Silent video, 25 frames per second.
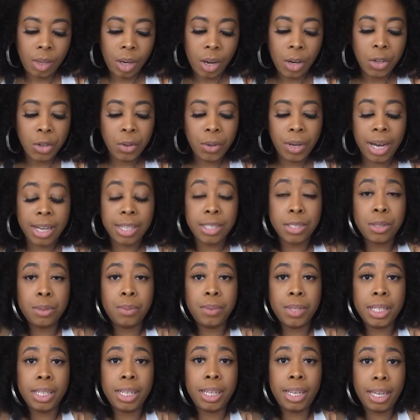you guys are
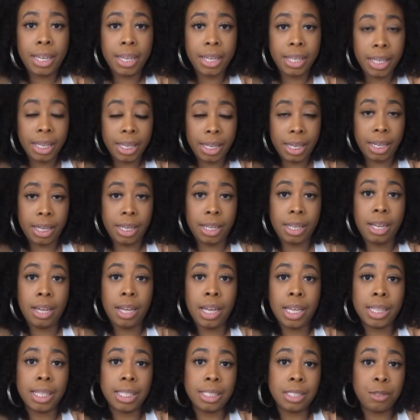really healing
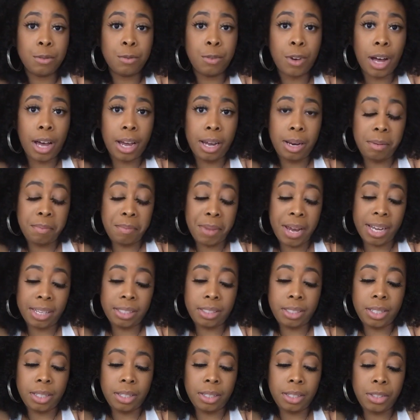the divine
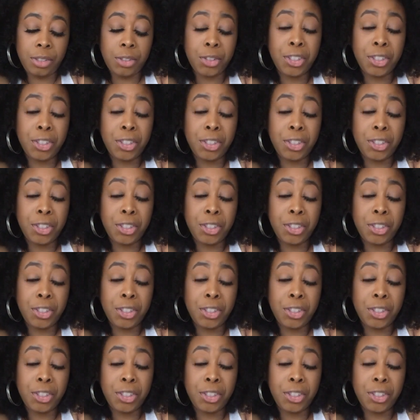masculine.